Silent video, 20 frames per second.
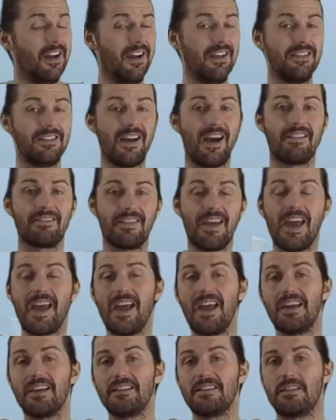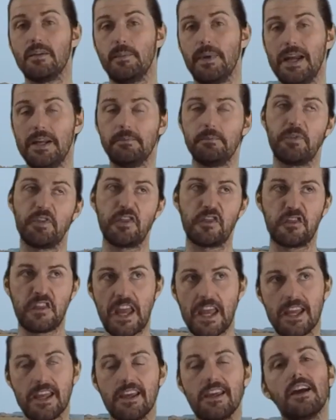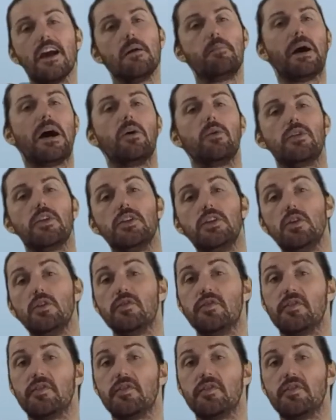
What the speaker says: And that there is the main thing about the new